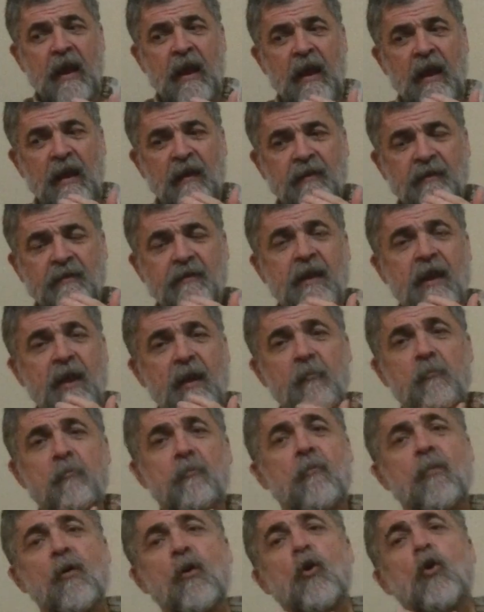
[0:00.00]
and
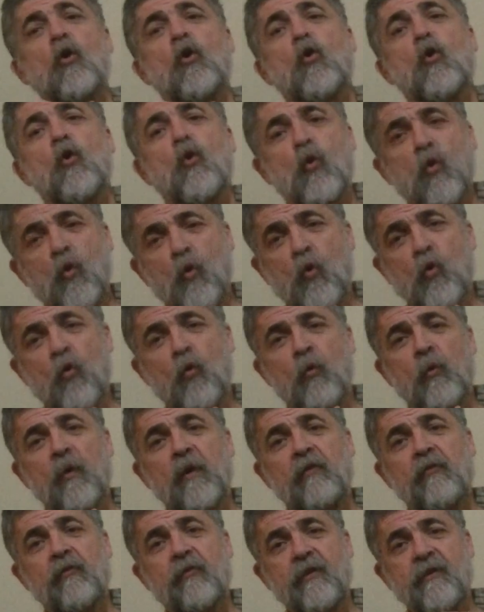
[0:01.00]
them who
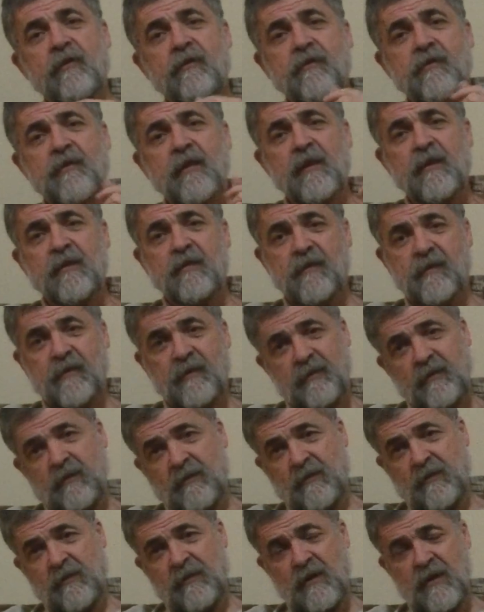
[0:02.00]
will resist
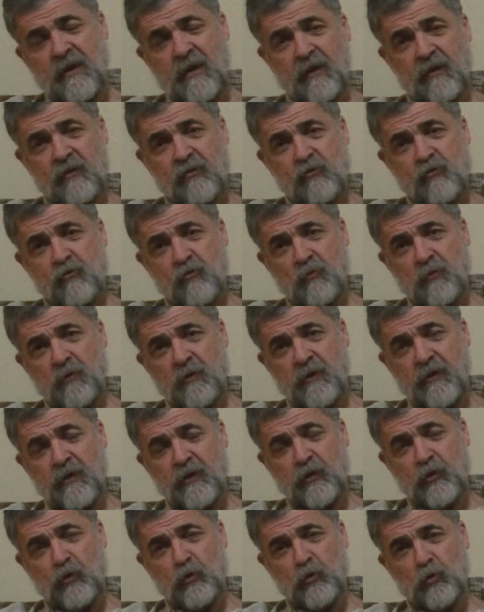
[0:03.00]

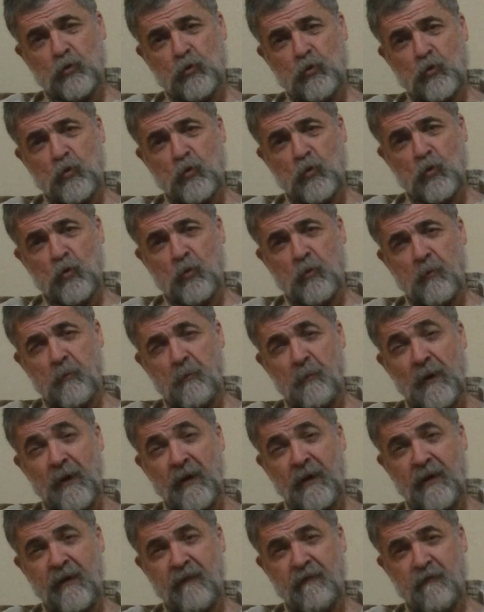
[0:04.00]
actually to
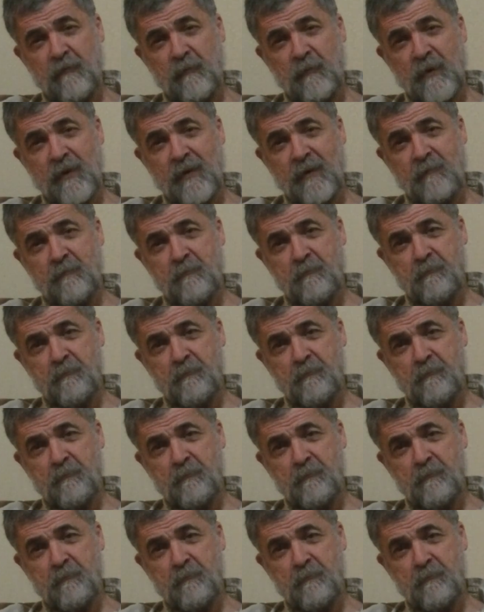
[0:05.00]
believe me.